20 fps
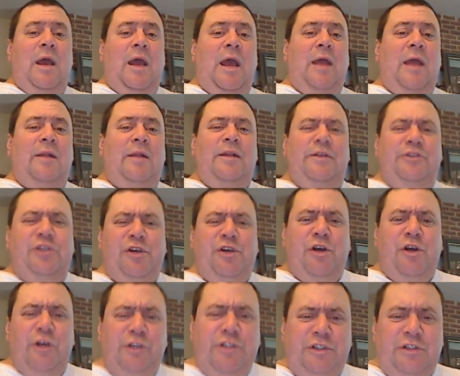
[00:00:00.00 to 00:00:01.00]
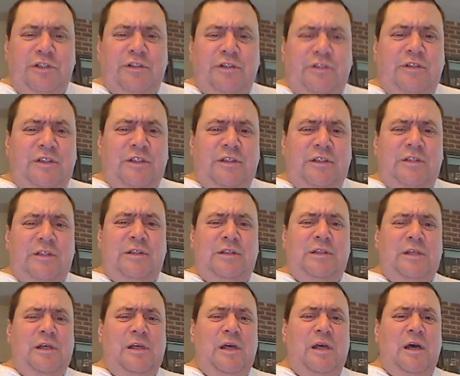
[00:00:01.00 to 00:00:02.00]
and the churches
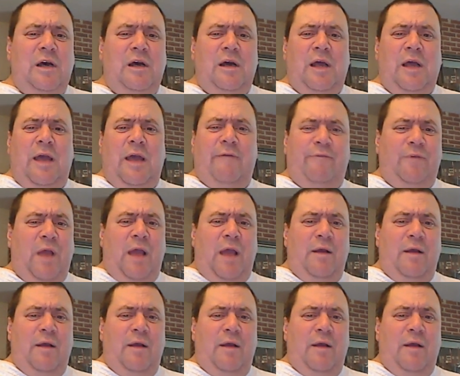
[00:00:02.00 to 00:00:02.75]
uh, have.